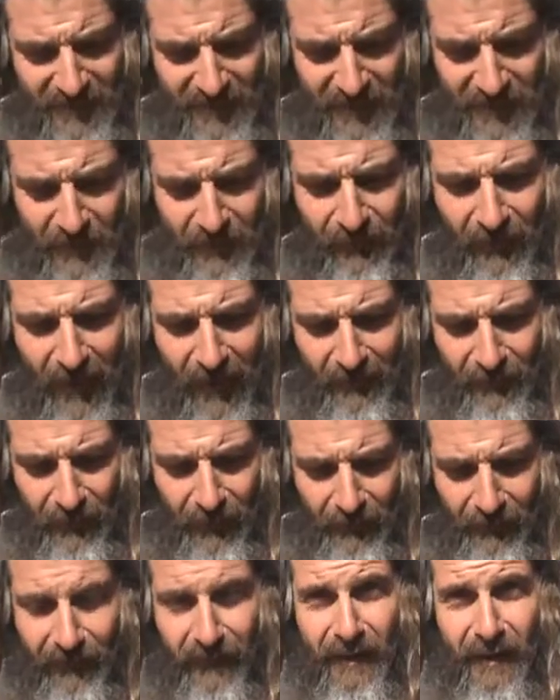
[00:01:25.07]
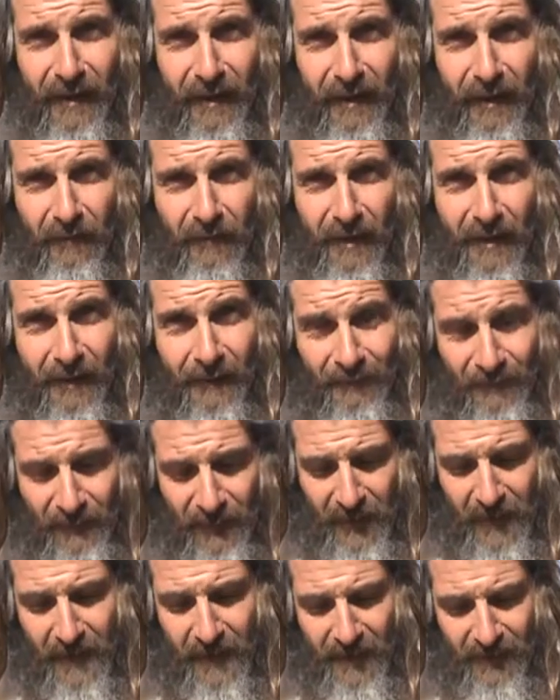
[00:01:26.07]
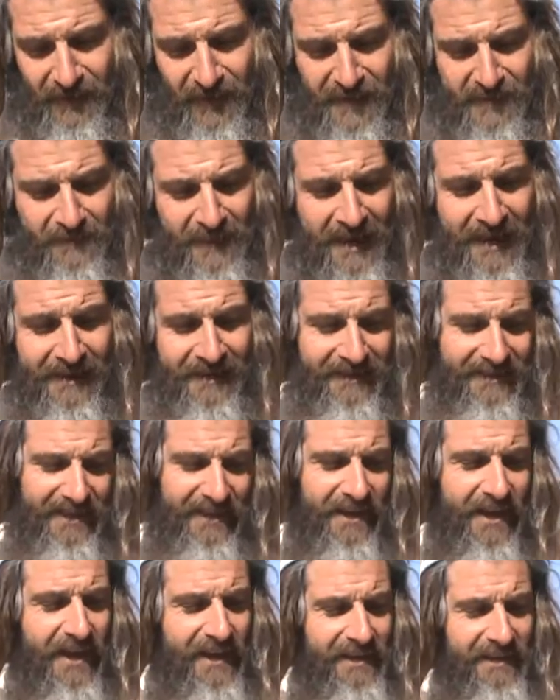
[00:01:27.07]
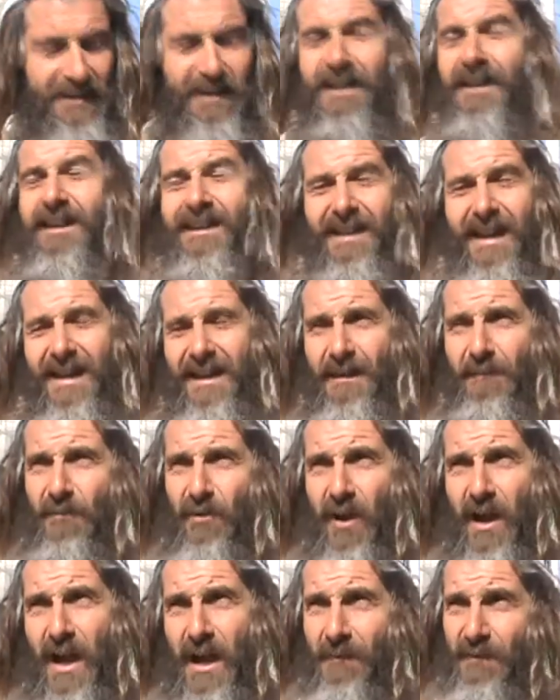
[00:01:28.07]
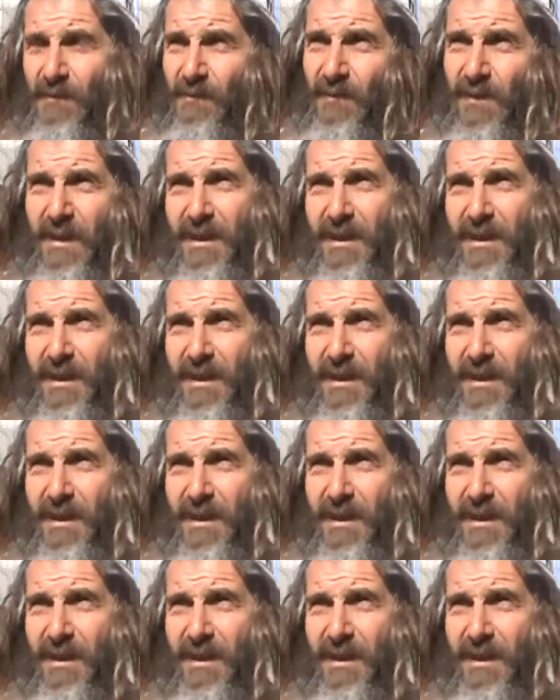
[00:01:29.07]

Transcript: He's a survivor of three. This man didn't take a bribe.